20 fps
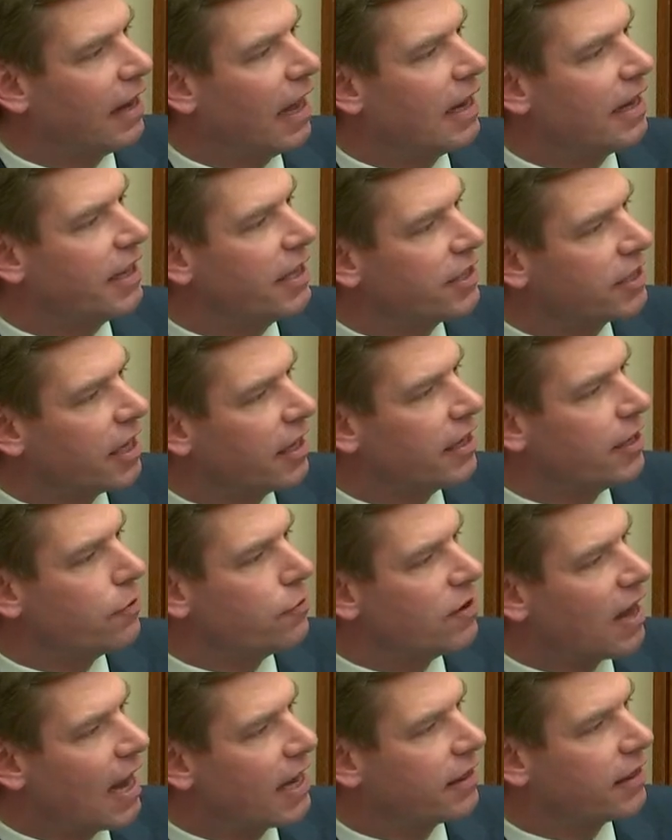and he's going to
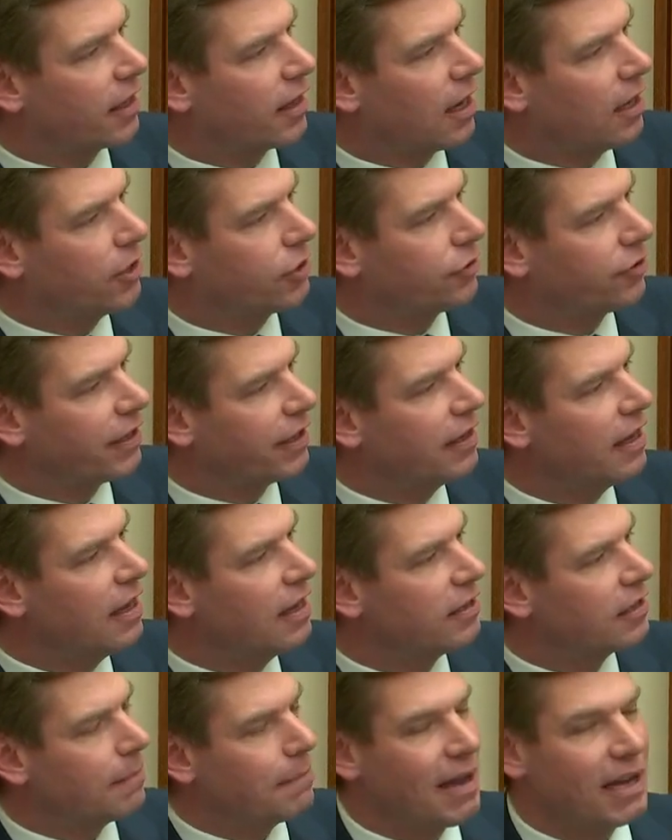unite the country
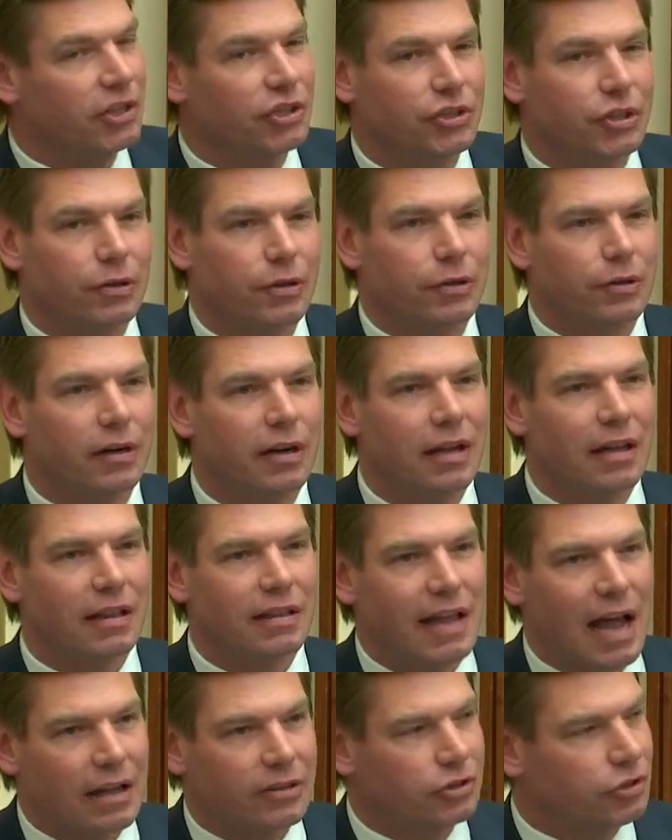to make sure
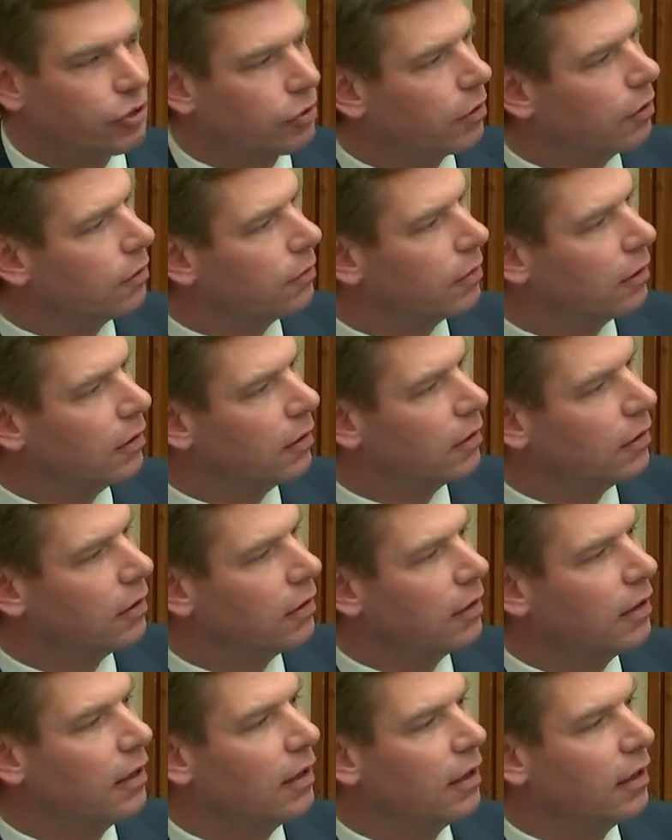that's true.
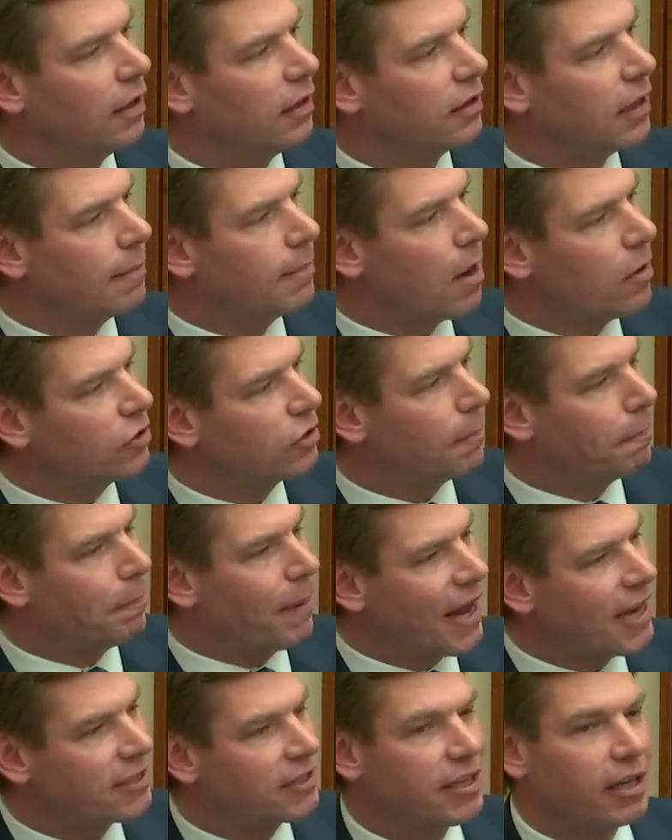The most
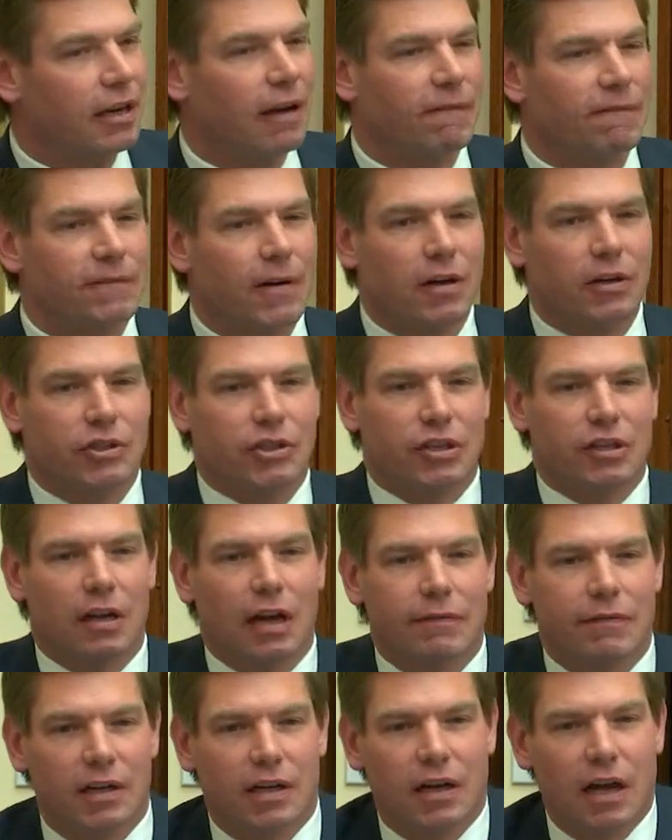basic function
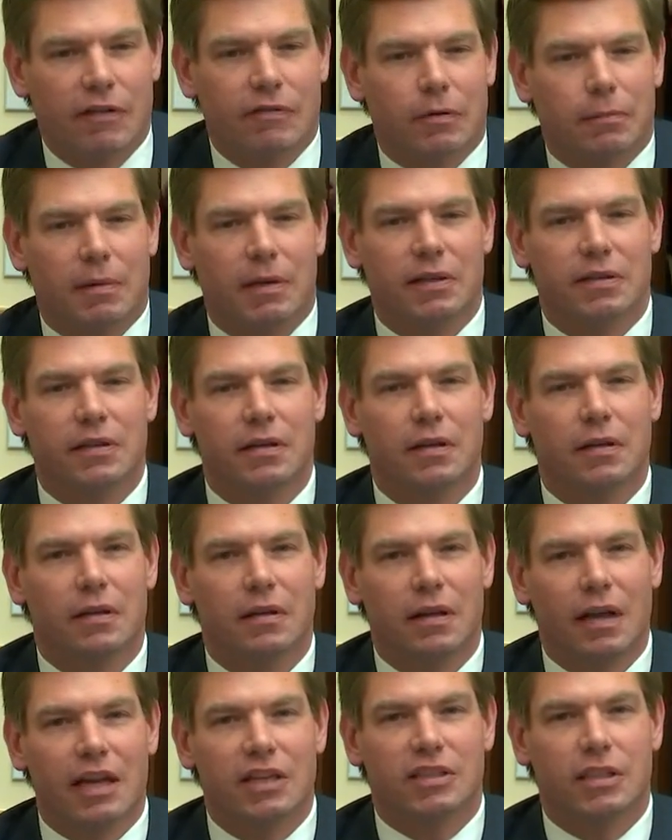of a government
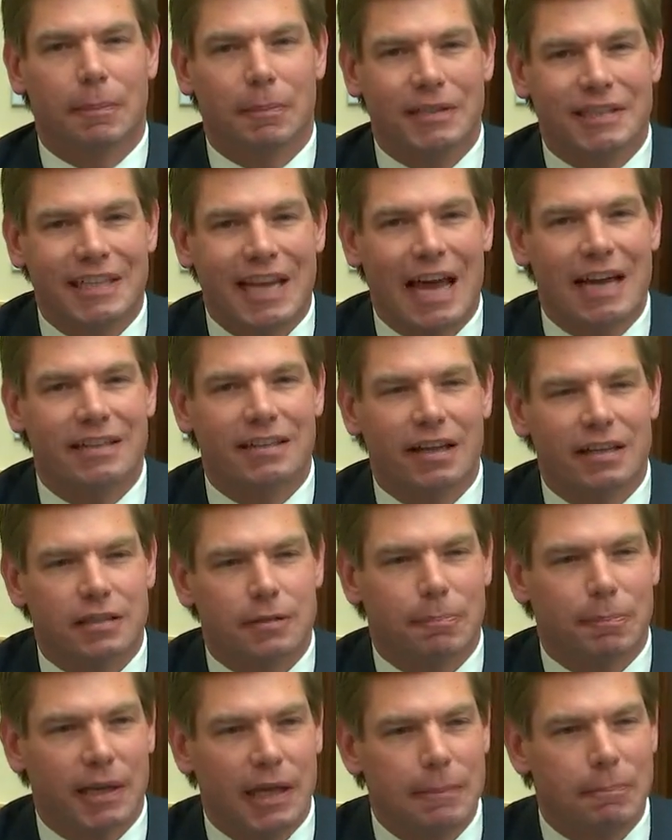is to protect its
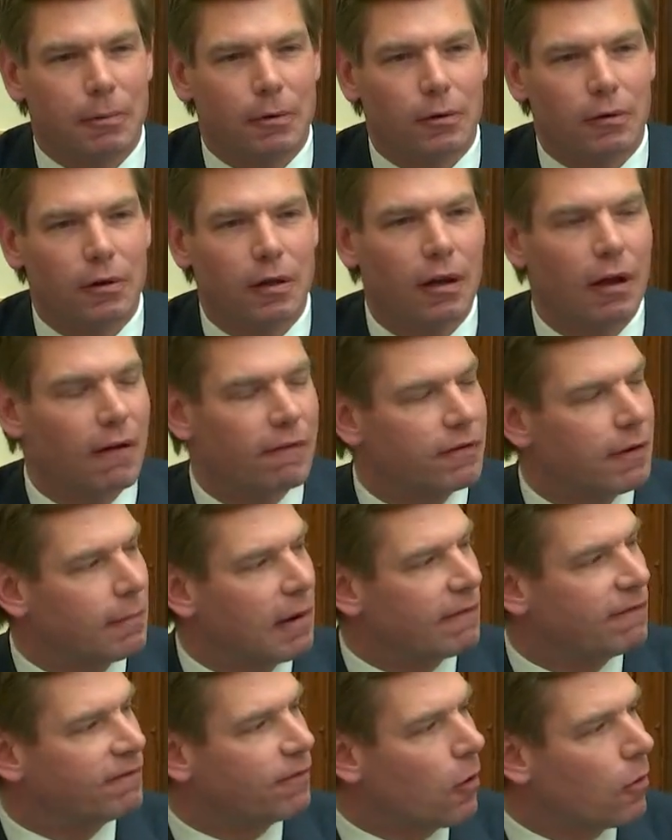people from a
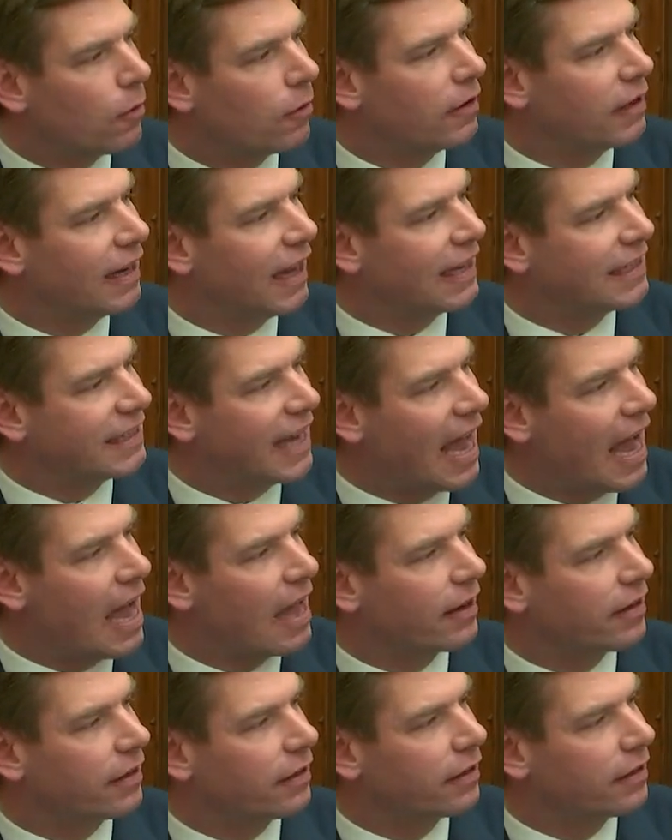foreign
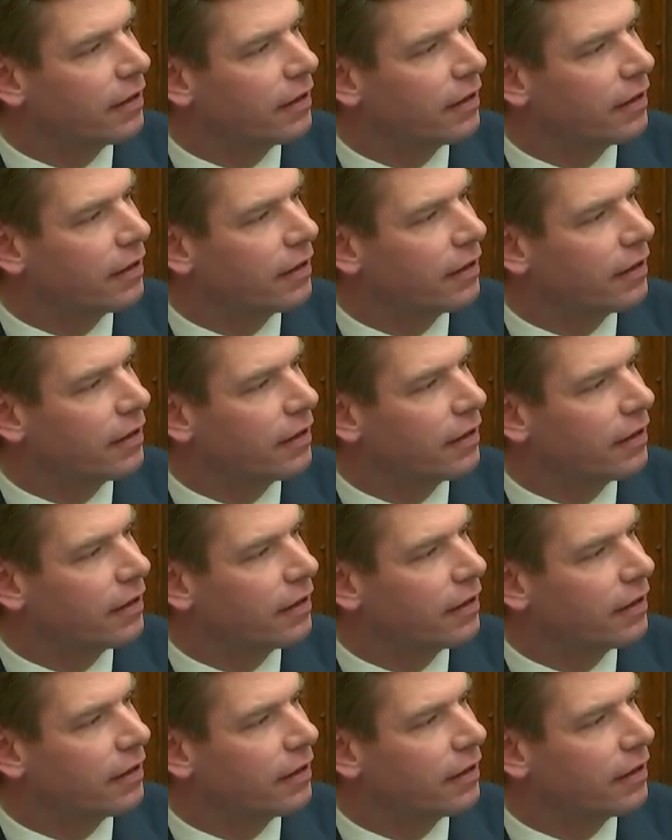attack.